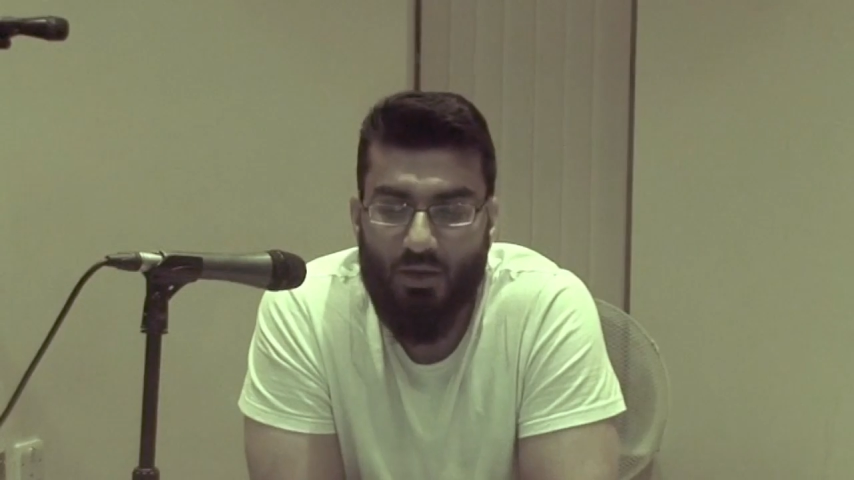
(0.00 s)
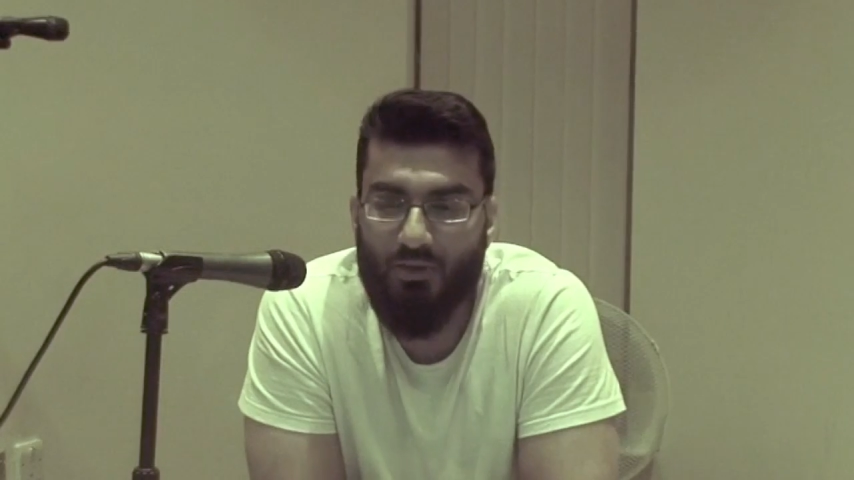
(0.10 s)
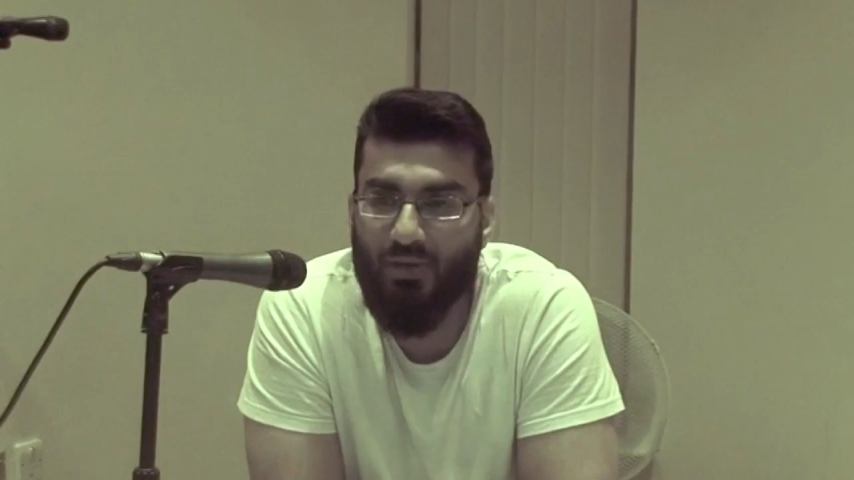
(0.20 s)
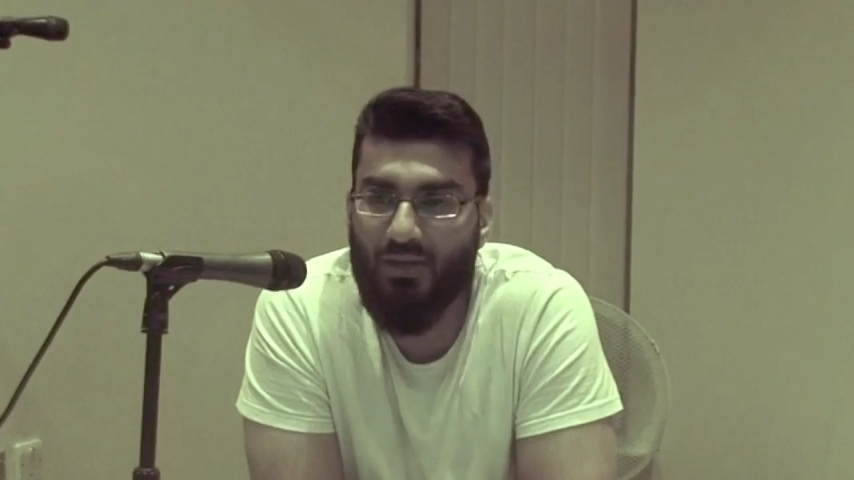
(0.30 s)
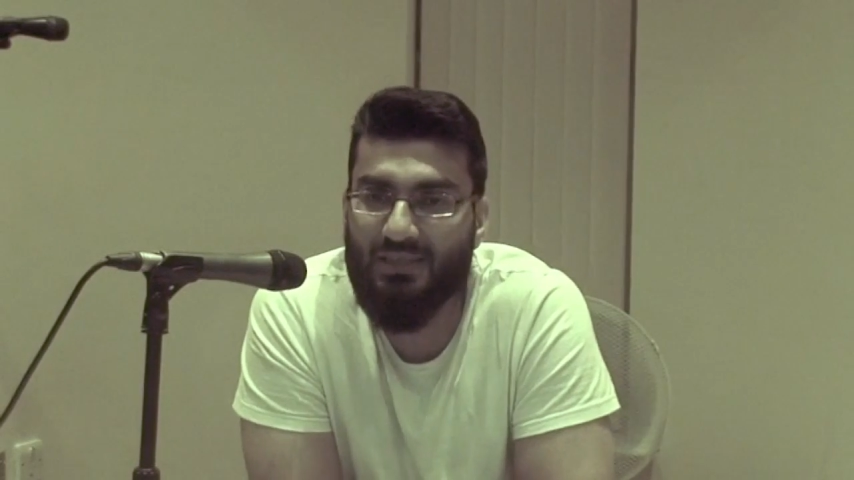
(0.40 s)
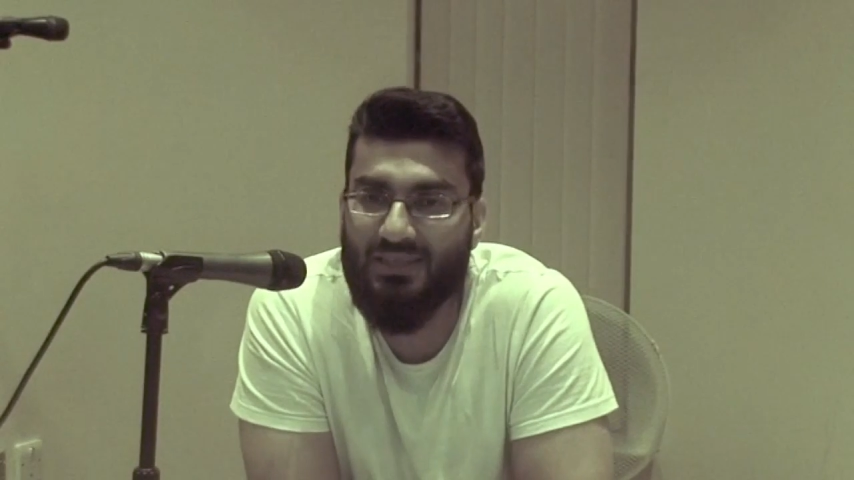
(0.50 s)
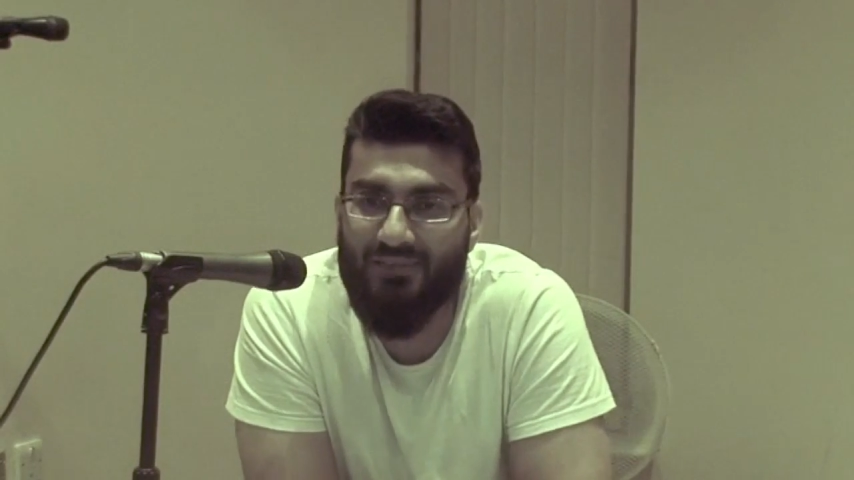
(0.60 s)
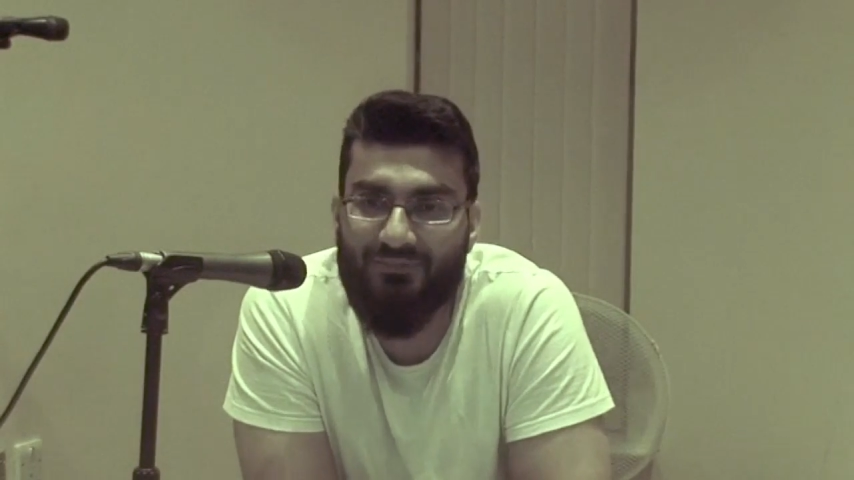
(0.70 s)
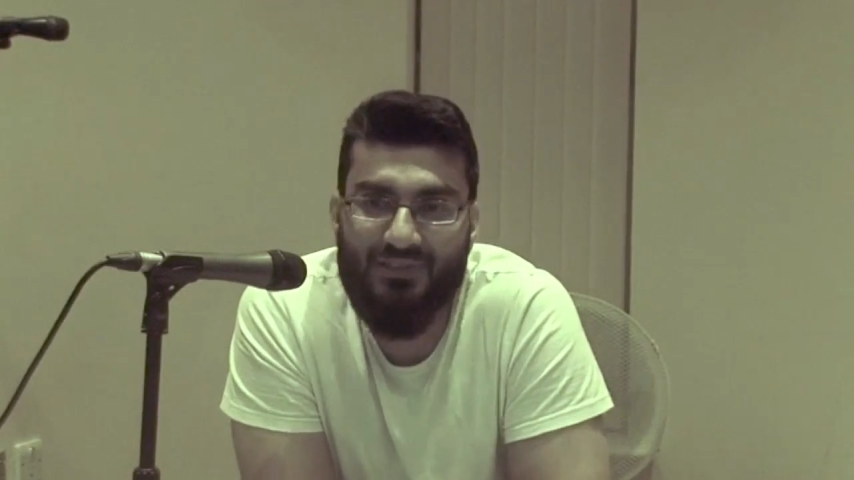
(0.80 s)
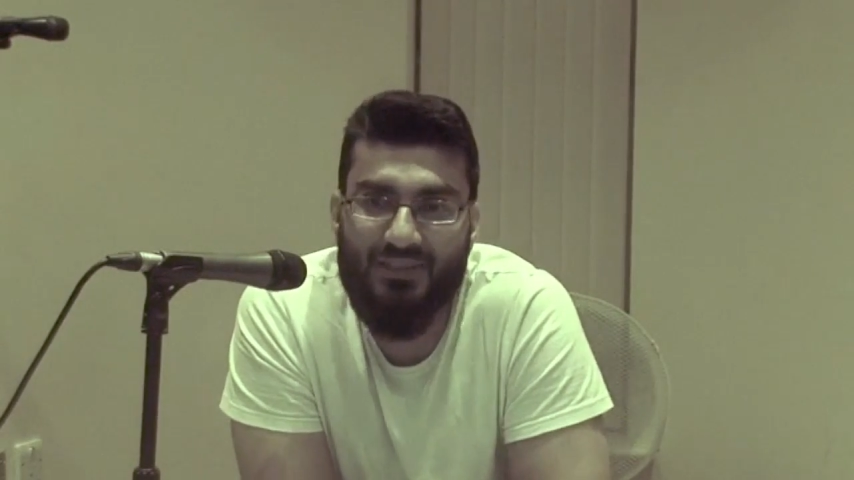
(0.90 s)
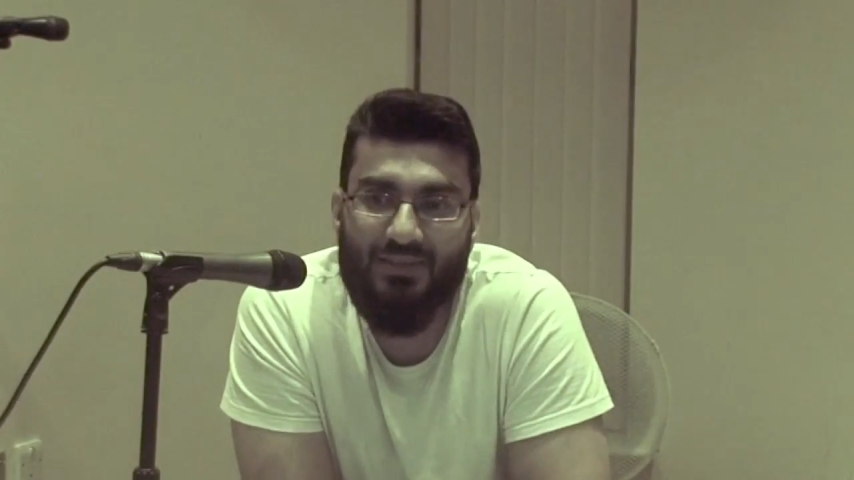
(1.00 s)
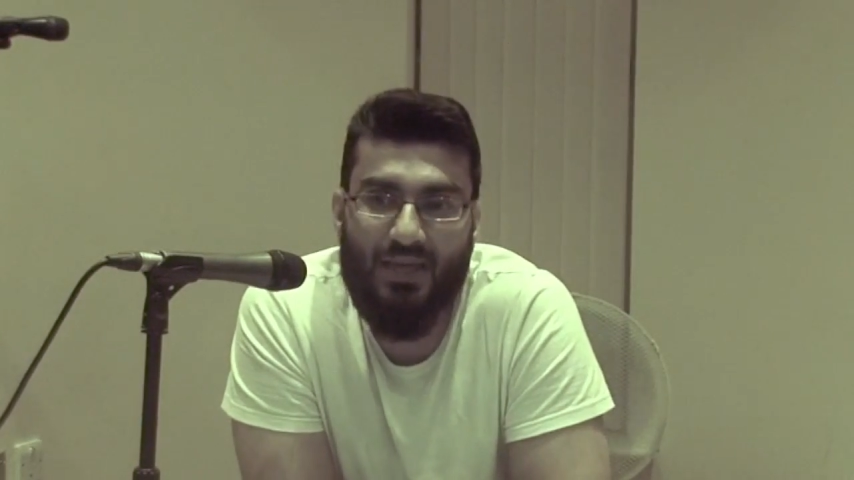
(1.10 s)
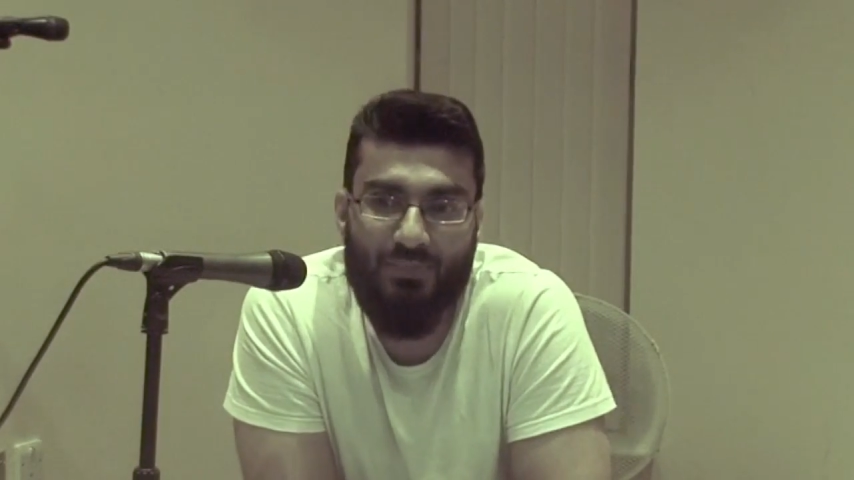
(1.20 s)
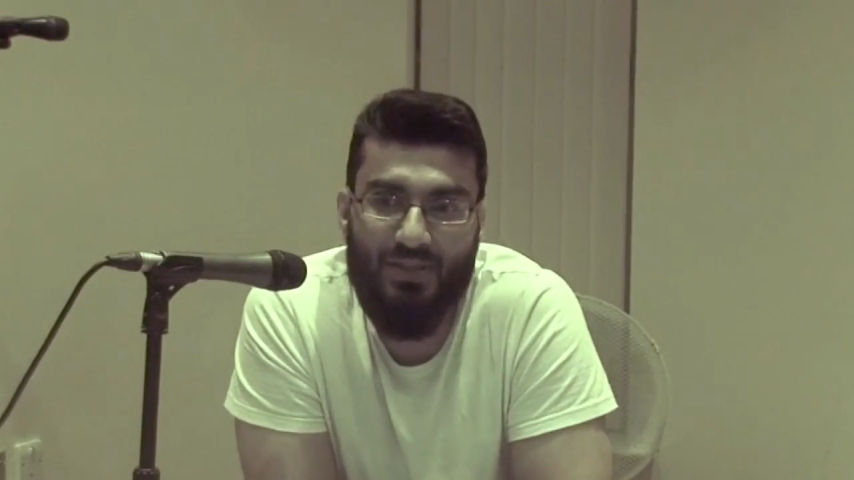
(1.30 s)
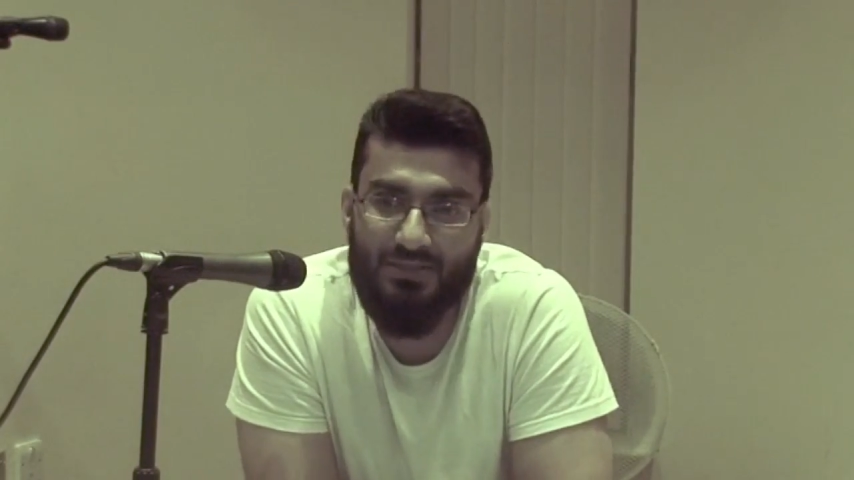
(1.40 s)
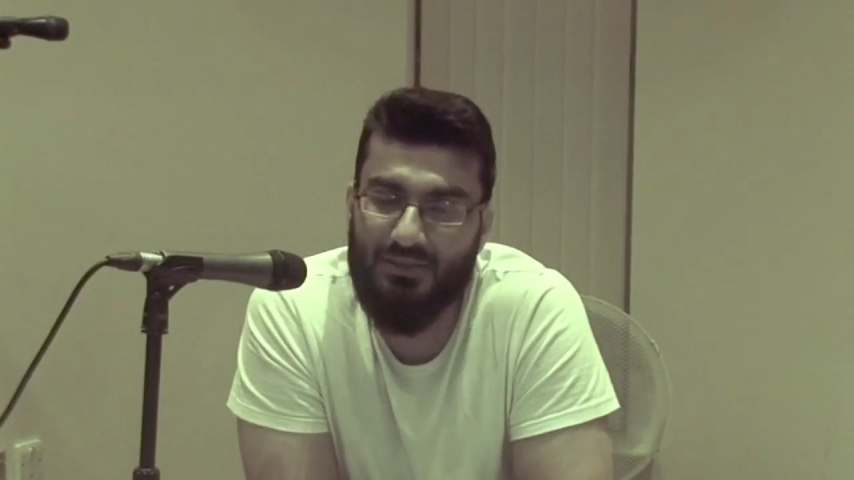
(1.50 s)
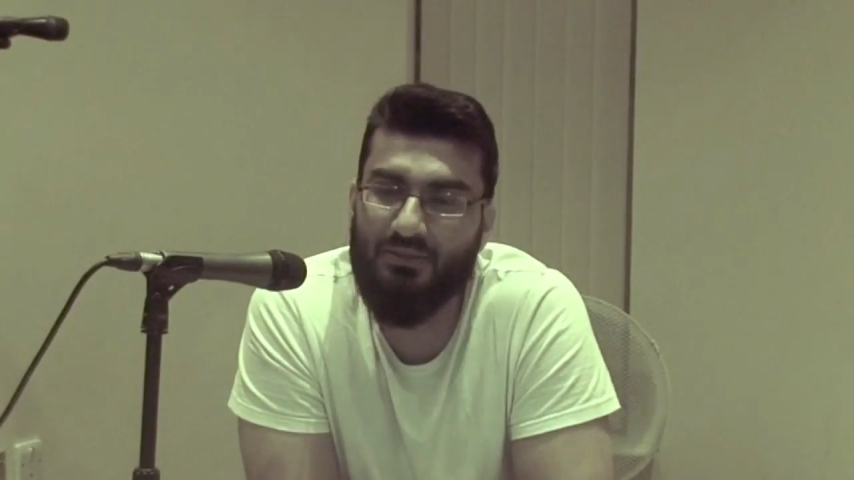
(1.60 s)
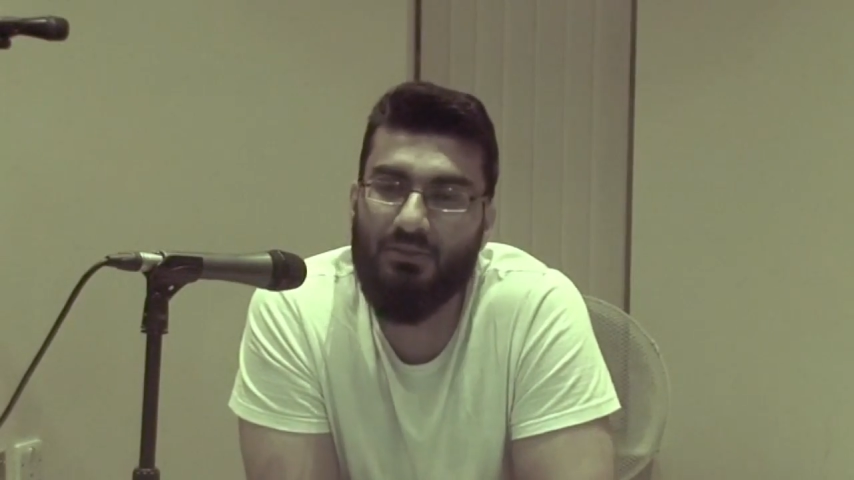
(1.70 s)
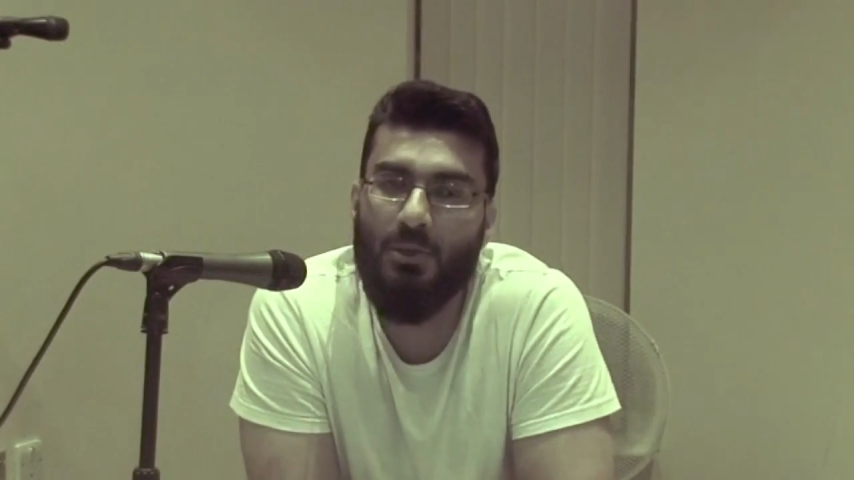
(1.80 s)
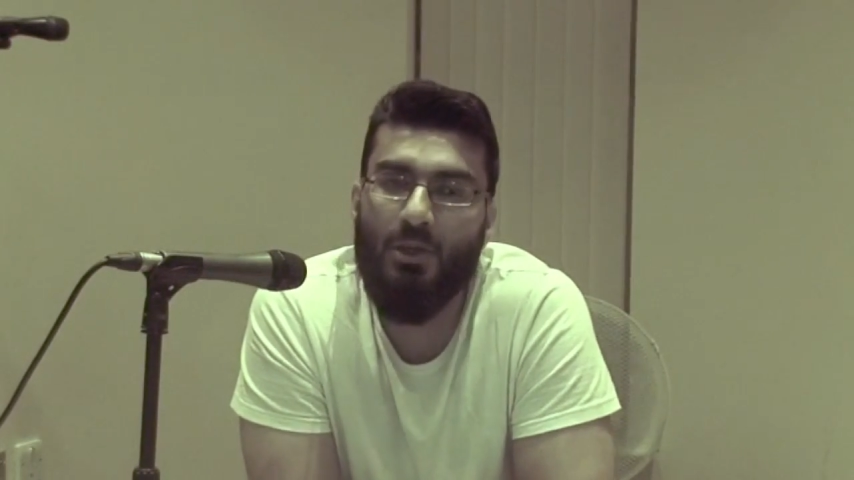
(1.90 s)
of Allah gifting that
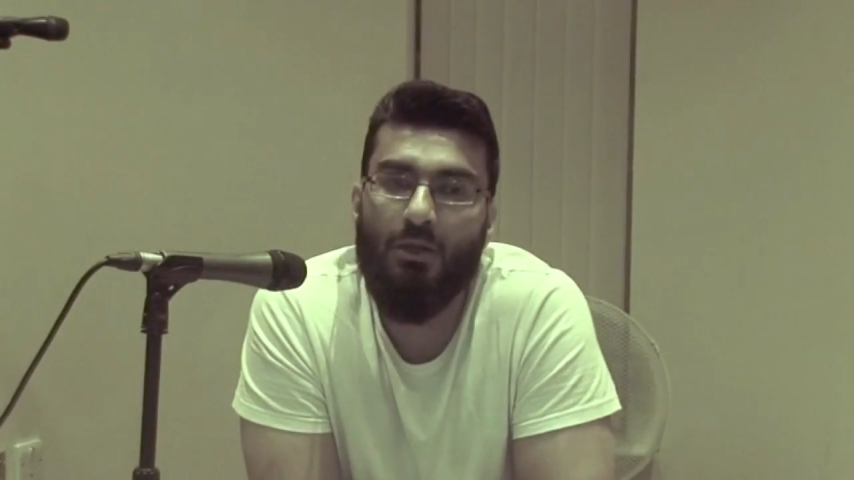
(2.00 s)
person